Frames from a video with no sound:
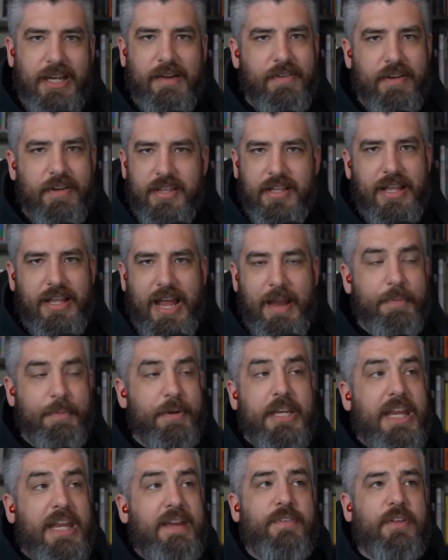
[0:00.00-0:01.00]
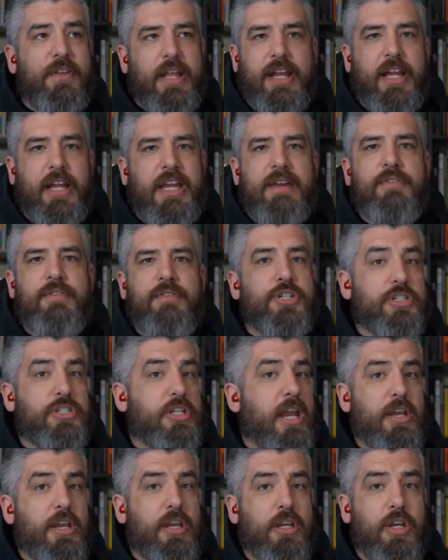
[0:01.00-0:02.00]
everything that happened, even like even just
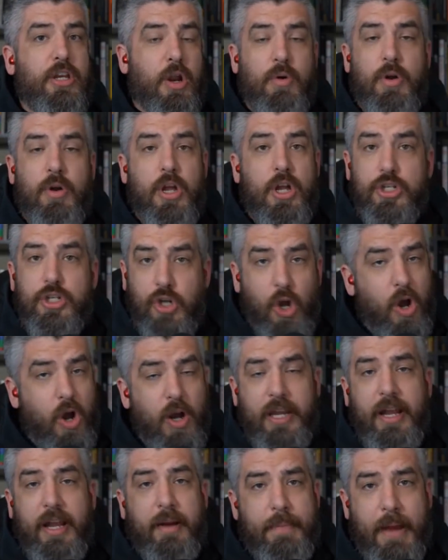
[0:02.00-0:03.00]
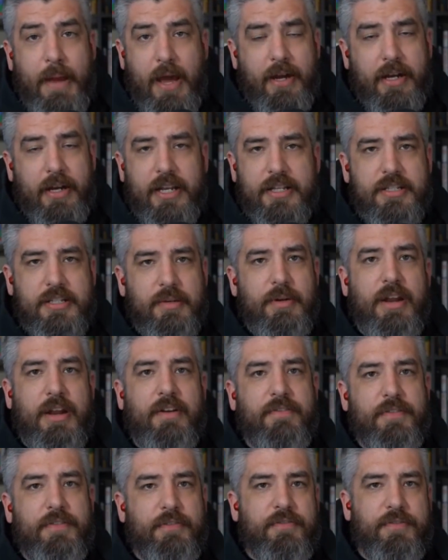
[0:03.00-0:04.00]
a you know talking about it in some kind
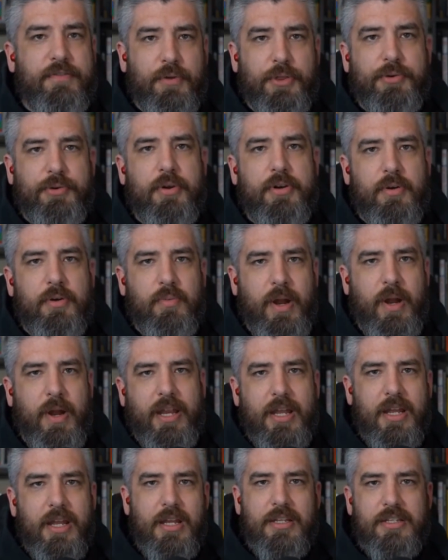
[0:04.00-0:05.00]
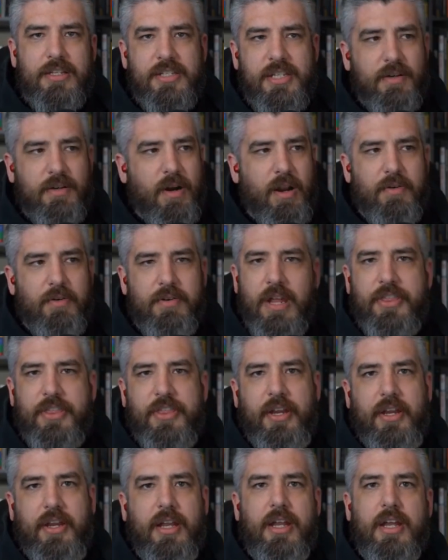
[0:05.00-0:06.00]
of full throated way. Zero,
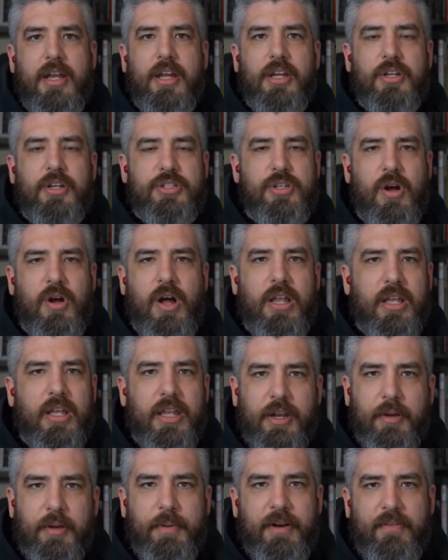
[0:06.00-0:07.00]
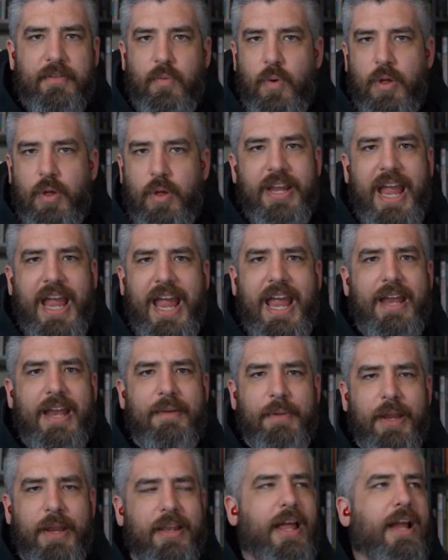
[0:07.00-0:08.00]
nothing. Hmm. You saw a little bit of Will
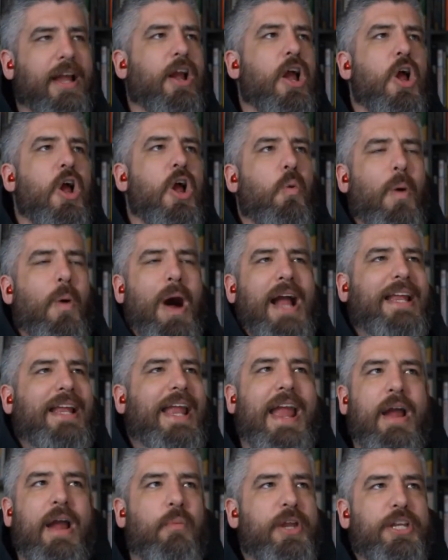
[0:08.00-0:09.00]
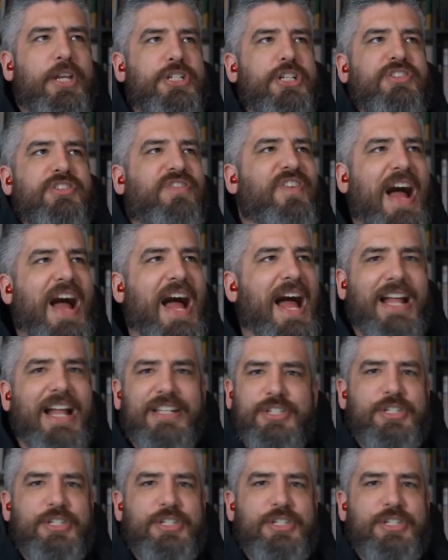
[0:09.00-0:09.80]
Cain being like, "Why can't we just find